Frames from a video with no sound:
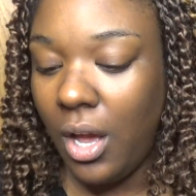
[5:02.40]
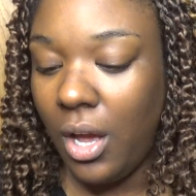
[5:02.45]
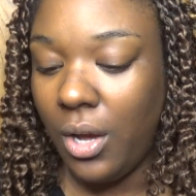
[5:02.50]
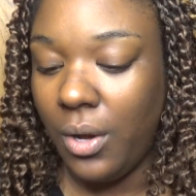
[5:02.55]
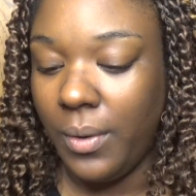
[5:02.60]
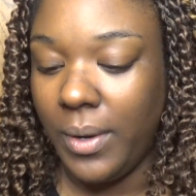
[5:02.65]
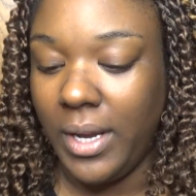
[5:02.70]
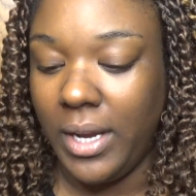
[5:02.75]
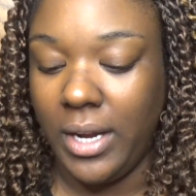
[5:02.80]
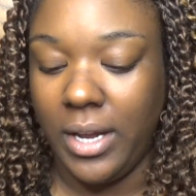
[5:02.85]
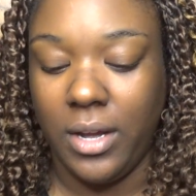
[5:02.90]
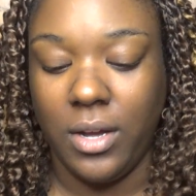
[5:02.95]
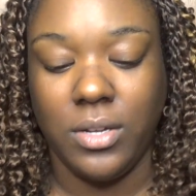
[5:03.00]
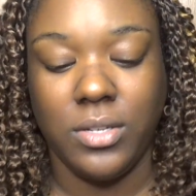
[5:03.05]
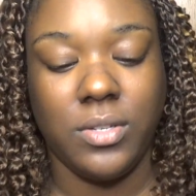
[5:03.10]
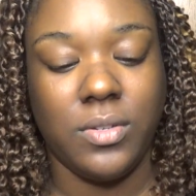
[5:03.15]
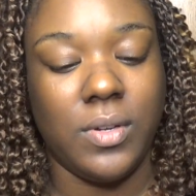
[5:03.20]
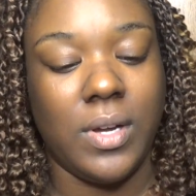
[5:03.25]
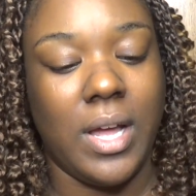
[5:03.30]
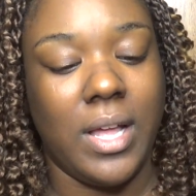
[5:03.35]
Oh, and I
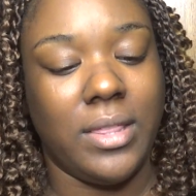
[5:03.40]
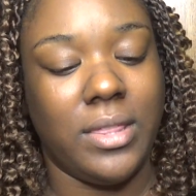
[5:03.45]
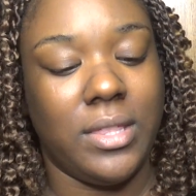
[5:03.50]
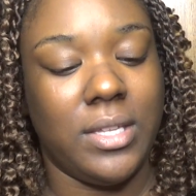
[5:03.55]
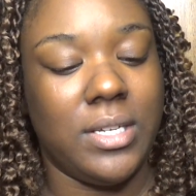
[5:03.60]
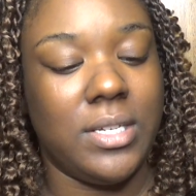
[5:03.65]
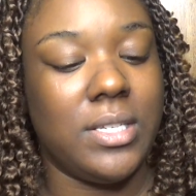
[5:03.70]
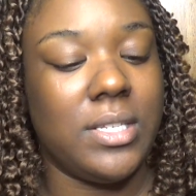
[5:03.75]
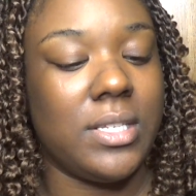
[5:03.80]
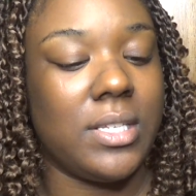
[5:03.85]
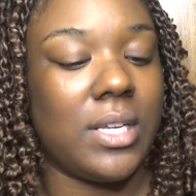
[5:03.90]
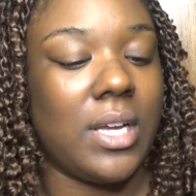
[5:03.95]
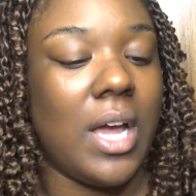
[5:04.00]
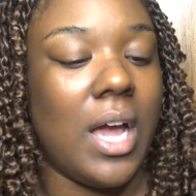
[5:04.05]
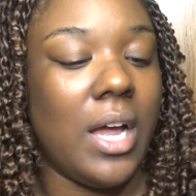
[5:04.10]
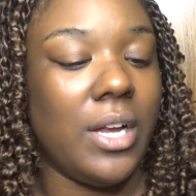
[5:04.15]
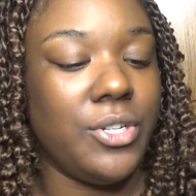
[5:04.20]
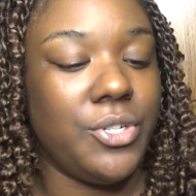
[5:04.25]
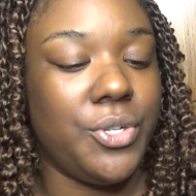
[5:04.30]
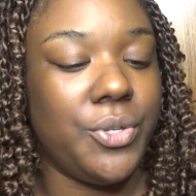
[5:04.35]
also got this
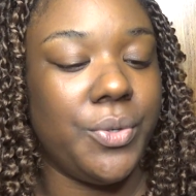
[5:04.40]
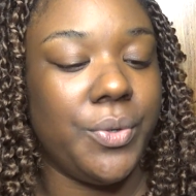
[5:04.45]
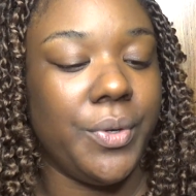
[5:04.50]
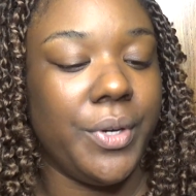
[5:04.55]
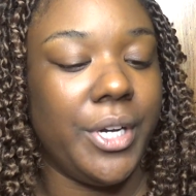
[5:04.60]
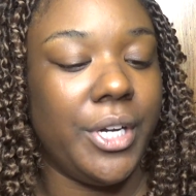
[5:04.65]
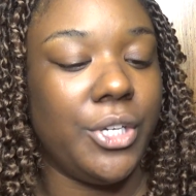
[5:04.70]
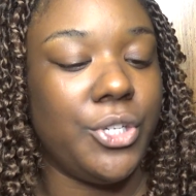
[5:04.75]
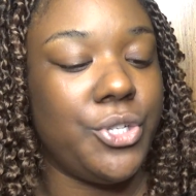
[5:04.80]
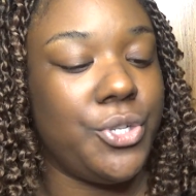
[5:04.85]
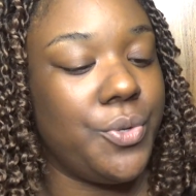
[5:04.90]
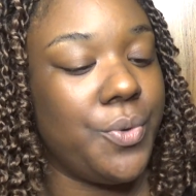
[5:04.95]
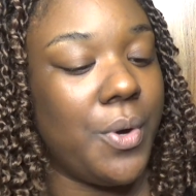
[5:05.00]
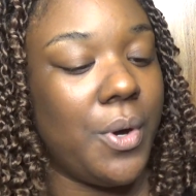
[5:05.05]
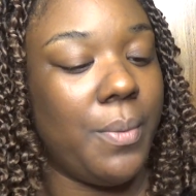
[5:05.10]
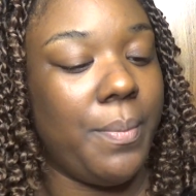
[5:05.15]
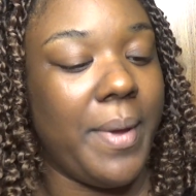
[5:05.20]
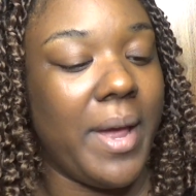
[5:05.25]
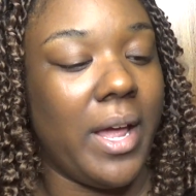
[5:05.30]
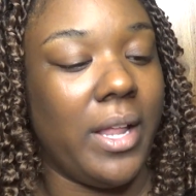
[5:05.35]
contouring
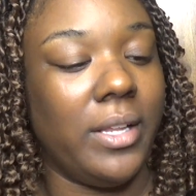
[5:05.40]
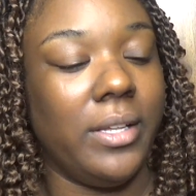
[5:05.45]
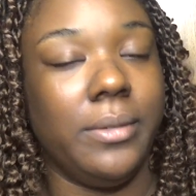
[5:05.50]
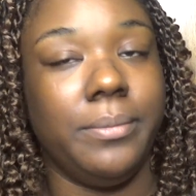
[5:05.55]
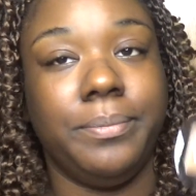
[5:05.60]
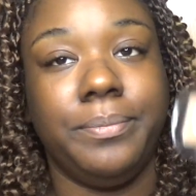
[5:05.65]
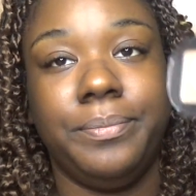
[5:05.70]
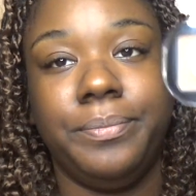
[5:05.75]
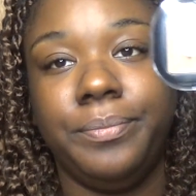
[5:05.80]
duo palette.